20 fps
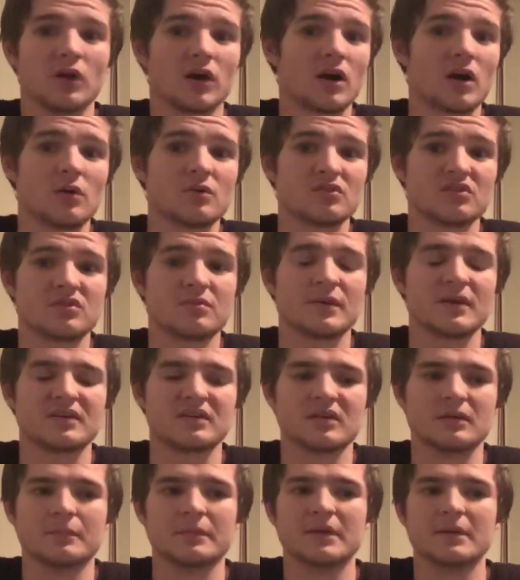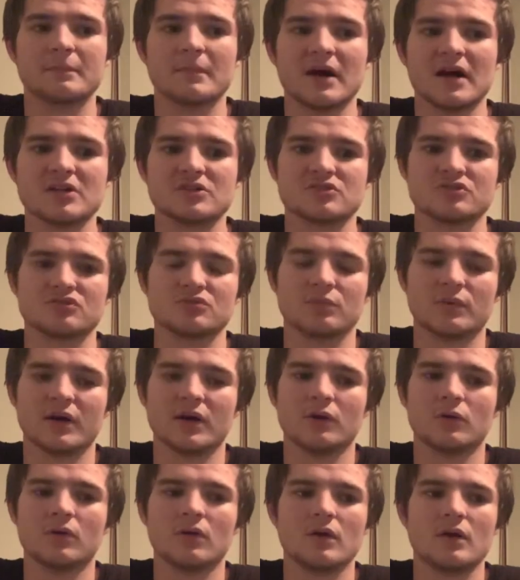Like, I was expecting a big margin as
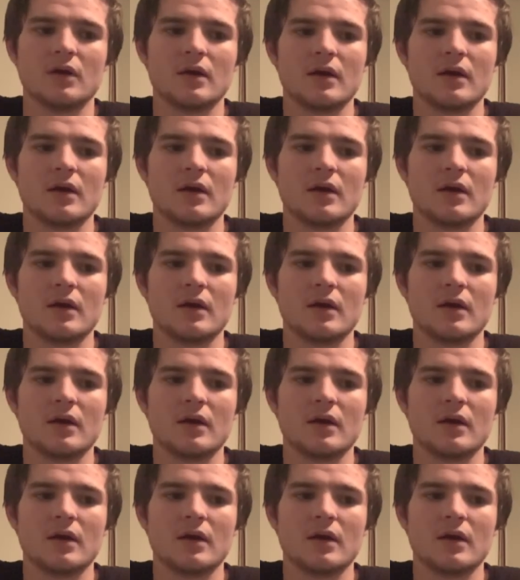well.